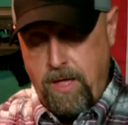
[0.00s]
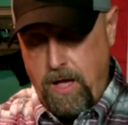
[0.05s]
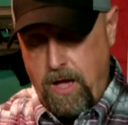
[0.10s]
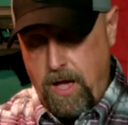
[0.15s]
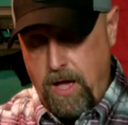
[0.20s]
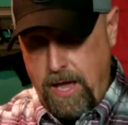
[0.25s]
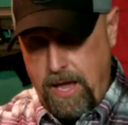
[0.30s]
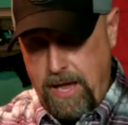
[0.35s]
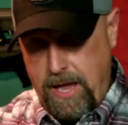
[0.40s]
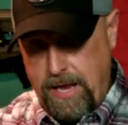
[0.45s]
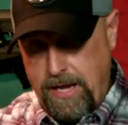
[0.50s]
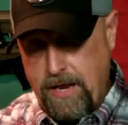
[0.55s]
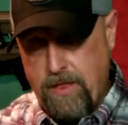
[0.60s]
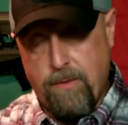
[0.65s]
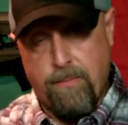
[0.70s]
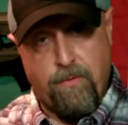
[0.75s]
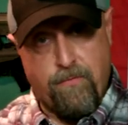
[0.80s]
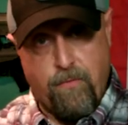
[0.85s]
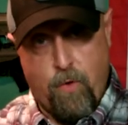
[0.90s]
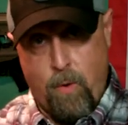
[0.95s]
uh, any of
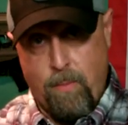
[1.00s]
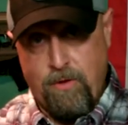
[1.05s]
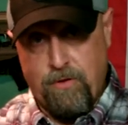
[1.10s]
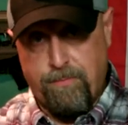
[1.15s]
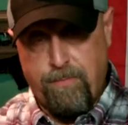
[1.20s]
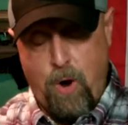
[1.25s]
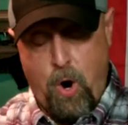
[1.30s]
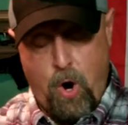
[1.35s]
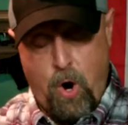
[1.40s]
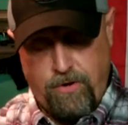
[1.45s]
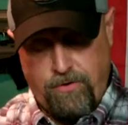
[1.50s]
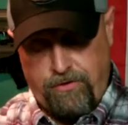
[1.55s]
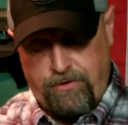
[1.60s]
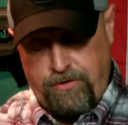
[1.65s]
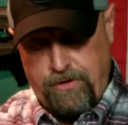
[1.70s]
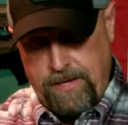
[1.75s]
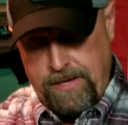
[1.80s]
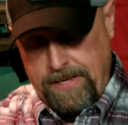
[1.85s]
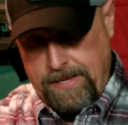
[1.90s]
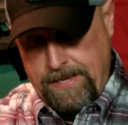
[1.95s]
the performance parts.